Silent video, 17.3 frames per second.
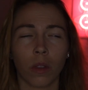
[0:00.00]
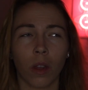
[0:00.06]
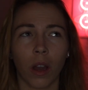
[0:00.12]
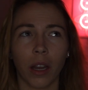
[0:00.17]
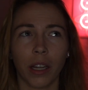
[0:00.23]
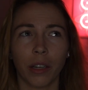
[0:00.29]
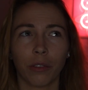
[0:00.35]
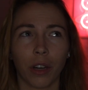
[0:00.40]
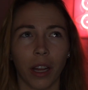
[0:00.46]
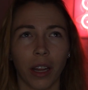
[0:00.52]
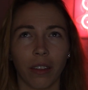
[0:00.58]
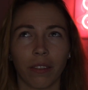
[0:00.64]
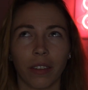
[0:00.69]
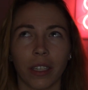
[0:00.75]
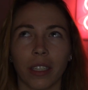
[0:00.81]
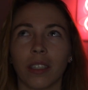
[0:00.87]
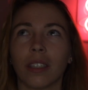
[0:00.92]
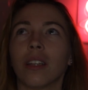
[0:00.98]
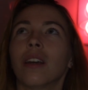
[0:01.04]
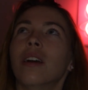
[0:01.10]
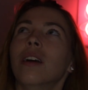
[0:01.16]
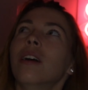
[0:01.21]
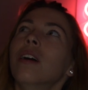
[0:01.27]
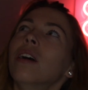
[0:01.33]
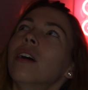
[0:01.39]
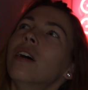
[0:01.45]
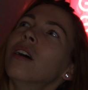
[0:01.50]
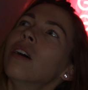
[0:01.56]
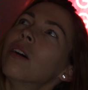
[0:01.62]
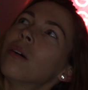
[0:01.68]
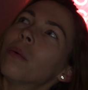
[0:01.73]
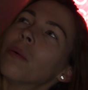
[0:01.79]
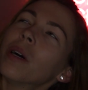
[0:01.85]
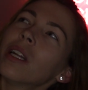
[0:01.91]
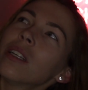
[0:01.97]
not irrelevant.
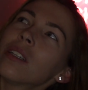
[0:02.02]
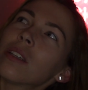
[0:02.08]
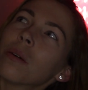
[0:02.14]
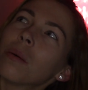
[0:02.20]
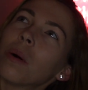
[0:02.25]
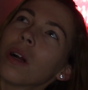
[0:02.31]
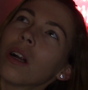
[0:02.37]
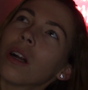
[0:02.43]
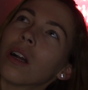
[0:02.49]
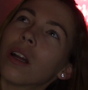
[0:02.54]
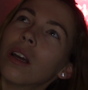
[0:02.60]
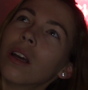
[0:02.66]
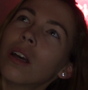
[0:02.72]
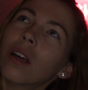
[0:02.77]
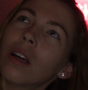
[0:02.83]
What is the word?